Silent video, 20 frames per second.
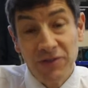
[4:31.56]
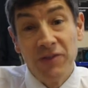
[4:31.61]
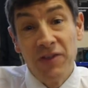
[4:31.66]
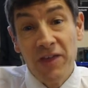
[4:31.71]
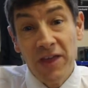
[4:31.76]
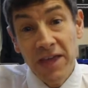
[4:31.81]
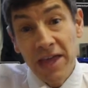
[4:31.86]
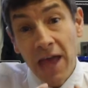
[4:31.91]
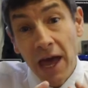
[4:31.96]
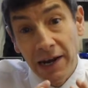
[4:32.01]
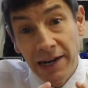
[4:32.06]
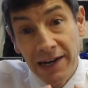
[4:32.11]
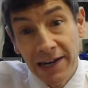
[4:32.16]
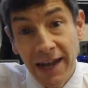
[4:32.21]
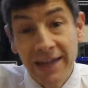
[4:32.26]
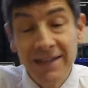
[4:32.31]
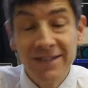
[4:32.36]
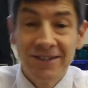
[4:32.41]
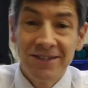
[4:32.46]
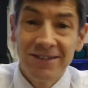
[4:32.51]
the
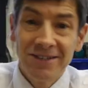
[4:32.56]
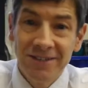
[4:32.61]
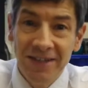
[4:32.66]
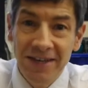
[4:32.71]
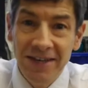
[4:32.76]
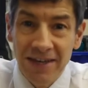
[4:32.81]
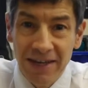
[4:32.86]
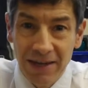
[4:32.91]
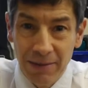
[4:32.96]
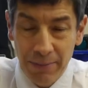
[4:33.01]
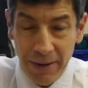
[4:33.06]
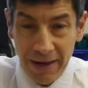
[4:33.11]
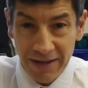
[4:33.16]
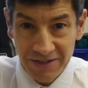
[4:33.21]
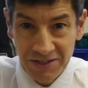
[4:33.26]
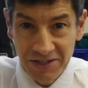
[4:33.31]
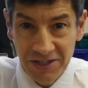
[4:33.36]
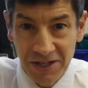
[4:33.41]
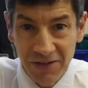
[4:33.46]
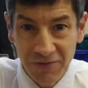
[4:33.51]
latent heat
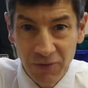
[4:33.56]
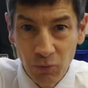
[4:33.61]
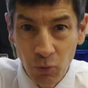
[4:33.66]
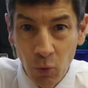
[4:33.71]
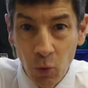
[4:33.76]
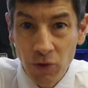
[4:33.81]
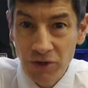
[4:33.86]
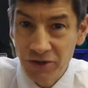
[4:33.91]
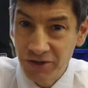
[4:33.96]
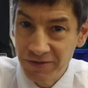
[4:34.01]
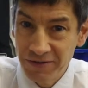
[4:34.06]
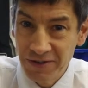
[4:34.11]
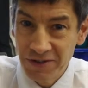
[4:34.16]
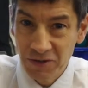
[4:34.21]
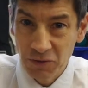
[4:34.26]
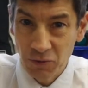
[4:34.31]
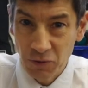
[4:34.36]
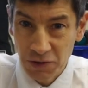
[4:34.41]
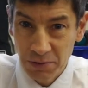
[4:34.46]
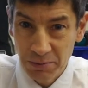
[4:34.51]
capacity of the water in the
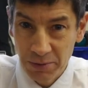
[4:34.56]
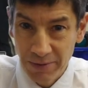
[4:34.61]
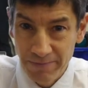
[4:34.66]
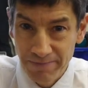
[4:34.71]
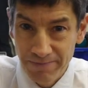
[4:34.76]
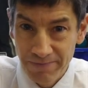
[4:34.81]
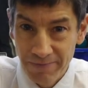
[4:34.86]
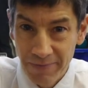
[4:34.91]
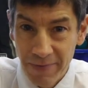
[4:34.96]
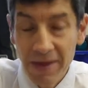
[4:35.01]
saucepan.